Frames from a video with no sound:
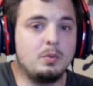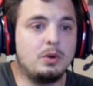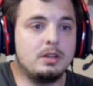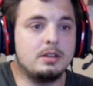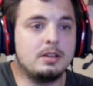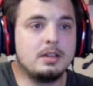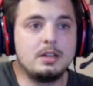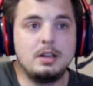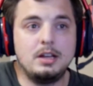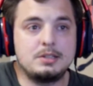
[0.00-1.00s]
won
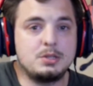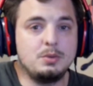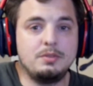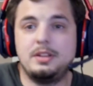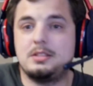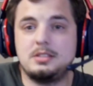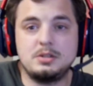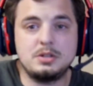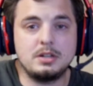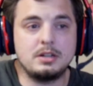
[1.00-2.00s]
two events
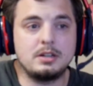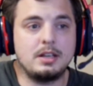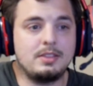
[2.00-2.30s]
this year.